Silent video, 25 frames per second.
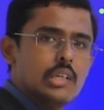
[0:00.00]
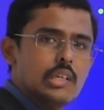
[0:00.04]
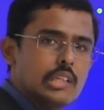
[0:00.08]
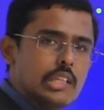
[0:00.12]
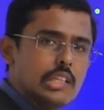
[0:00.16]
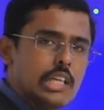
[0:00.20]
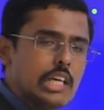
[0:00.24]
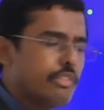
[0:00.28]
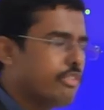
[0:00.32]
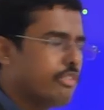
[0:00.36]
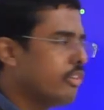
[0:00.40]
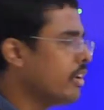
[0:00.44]

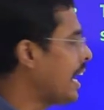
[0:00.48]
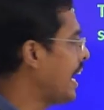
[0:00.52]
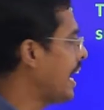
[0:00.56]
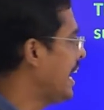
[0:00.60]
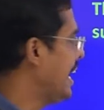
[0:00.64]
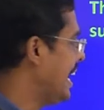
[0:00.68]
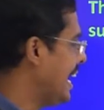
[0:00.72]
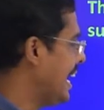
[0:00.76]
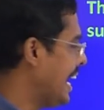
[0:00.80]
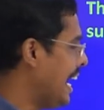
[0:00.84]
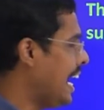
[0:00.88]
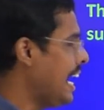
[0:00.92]
I
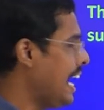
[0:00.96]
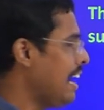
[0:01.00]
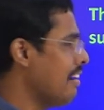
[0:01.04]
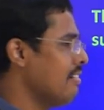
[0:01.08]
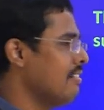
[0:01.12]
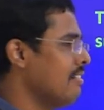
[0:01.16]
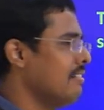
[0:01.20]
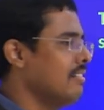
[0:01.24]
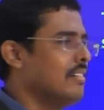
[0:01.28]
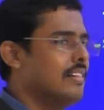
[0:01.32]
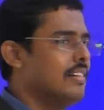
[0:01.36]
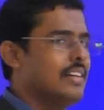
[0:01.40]

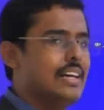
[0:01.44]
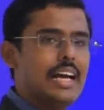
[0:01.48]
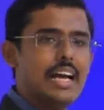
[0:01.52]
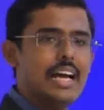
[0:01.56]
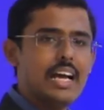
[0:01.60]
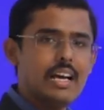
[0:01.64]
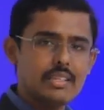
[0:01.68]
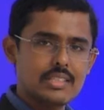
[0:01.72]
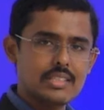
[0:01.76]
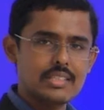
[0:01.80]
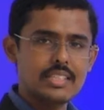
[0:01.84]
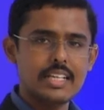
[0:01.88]
have
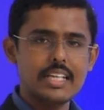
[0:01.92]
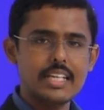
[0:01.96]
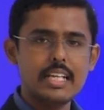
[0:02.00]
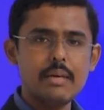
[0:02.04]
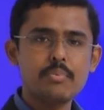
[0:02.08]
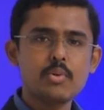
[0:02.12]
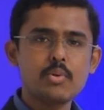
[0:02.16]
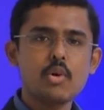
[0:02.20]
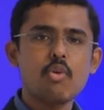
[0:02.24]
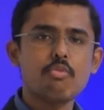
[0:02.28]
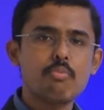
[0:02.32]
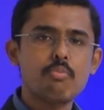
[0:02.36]
a
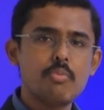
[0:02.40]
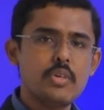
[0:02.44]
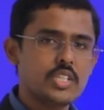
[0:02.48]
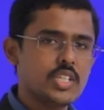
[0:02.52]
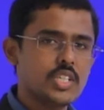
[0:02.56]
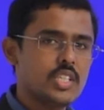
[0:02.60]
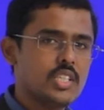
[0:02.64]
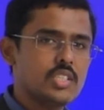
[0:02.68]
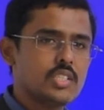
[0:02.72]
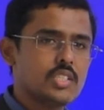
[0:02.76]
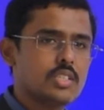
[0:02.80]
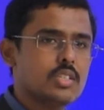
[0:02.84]
setup of
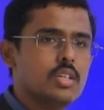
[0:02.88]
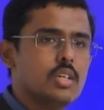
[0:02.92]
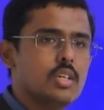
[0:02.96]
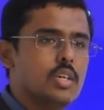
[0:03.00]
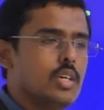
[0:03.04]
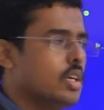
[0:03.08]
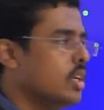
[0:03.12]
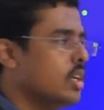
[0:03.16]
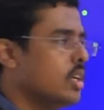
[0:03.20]
machines